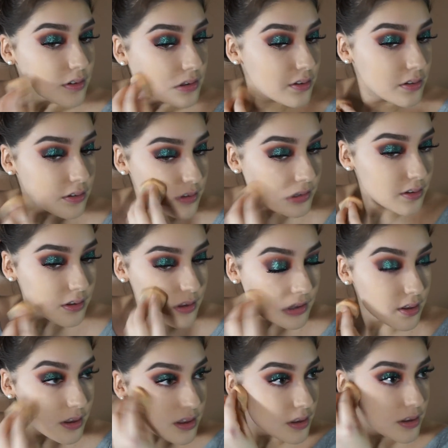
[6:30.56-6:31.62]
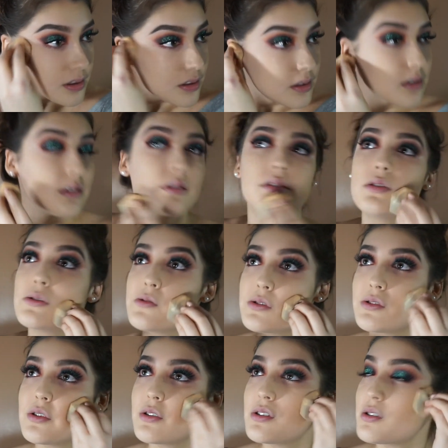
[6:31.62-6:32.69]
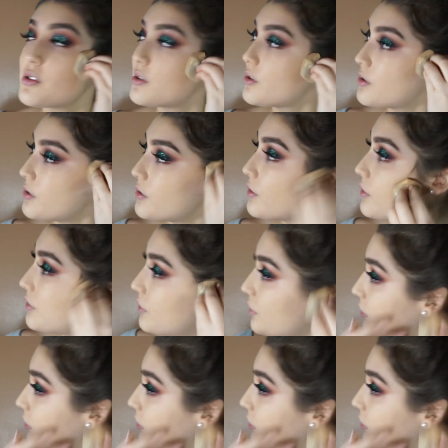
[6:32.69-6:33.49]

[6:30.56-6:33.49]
ears is as important as it is blending